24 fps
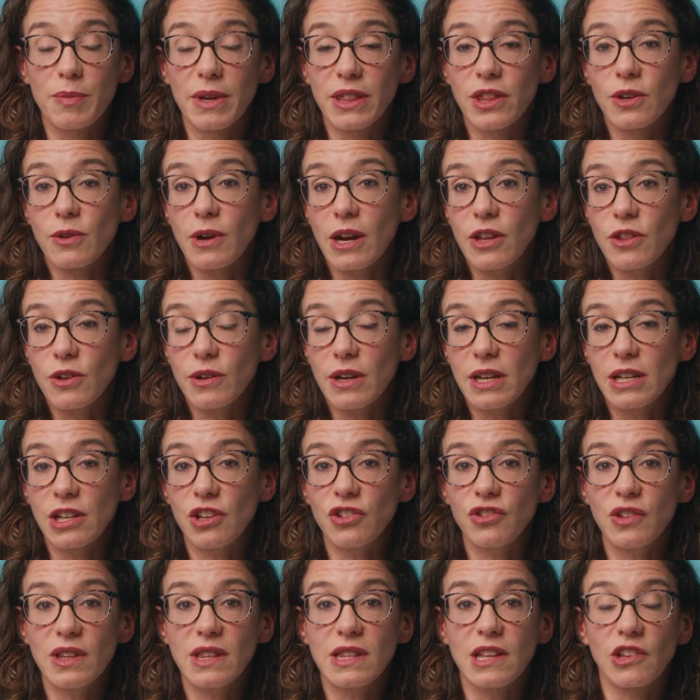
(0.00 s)
but there are other
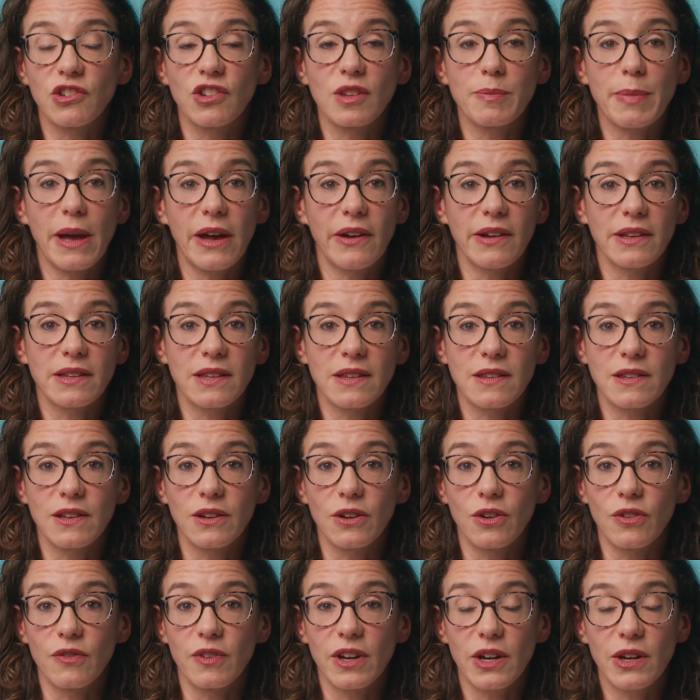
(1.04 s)
conditions such as
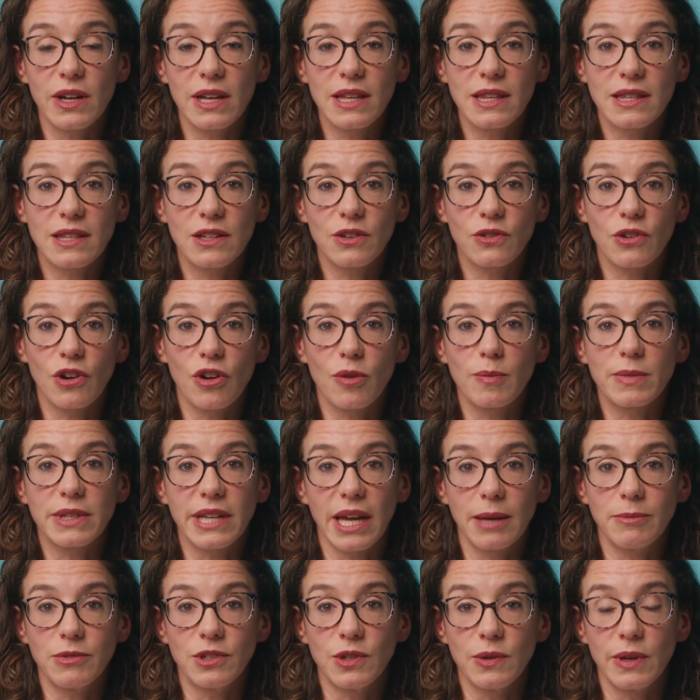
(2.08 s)
polycystic ovarian syndrome,
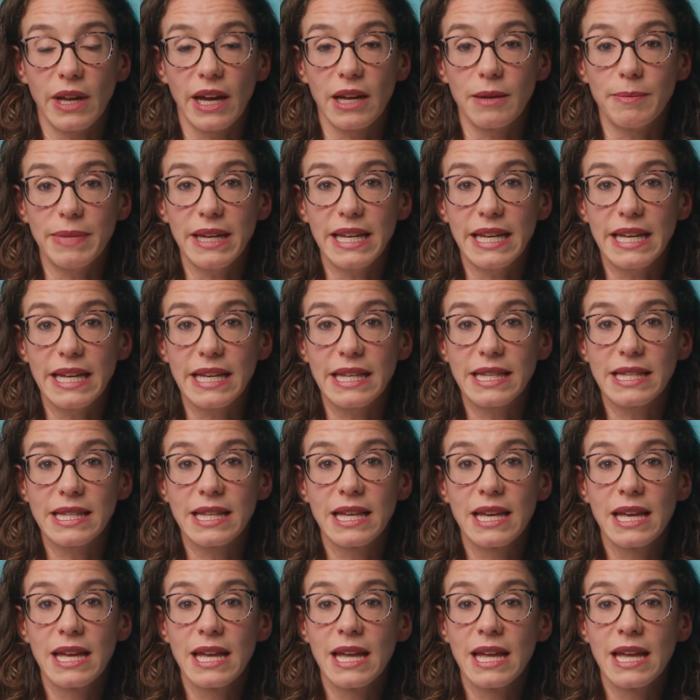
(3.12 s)
type 2 diabetes.